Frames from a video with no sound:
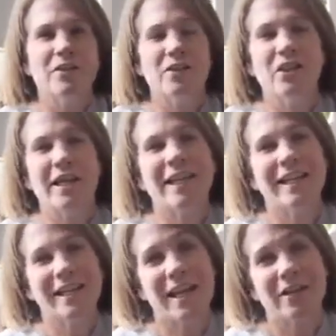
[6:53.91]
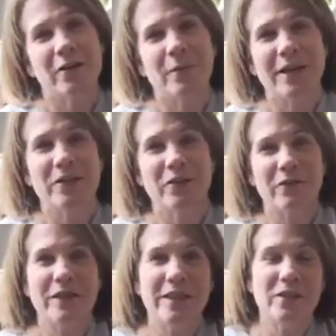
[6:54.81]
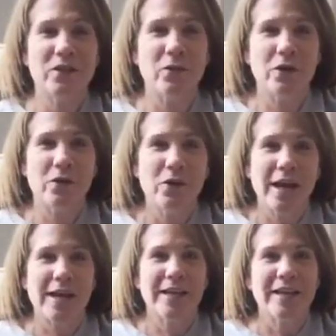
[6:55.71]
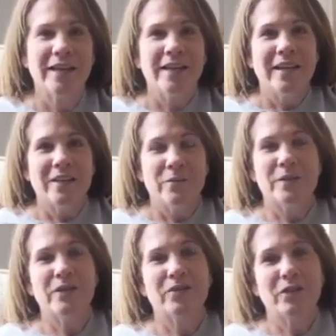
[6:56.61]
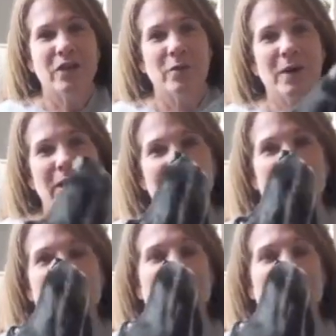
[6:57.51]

Just checking in on you to make sure everything's going okay. Miss you so much.